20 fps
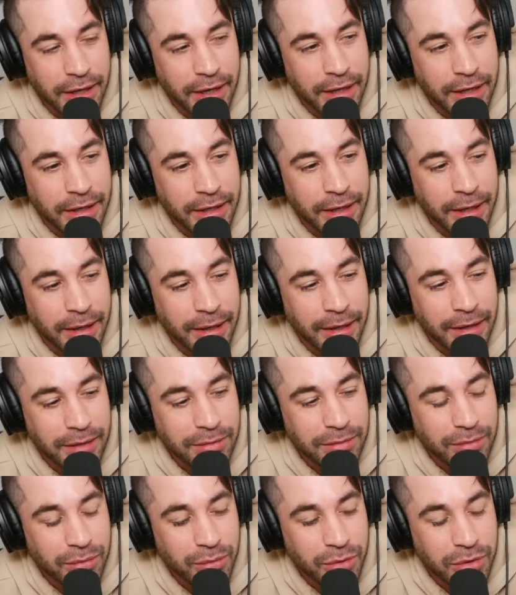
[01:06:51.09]
and
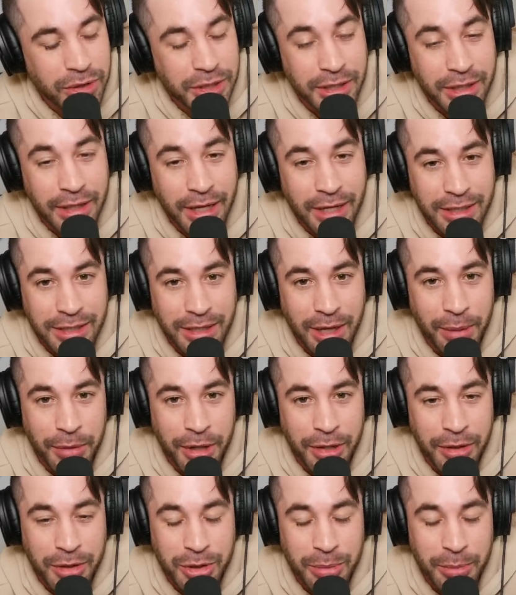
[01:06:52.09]
we'll see you next time.
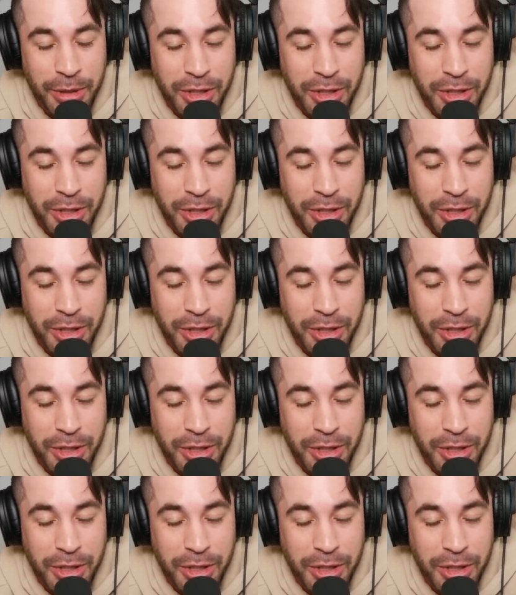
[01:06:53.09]
Thank you so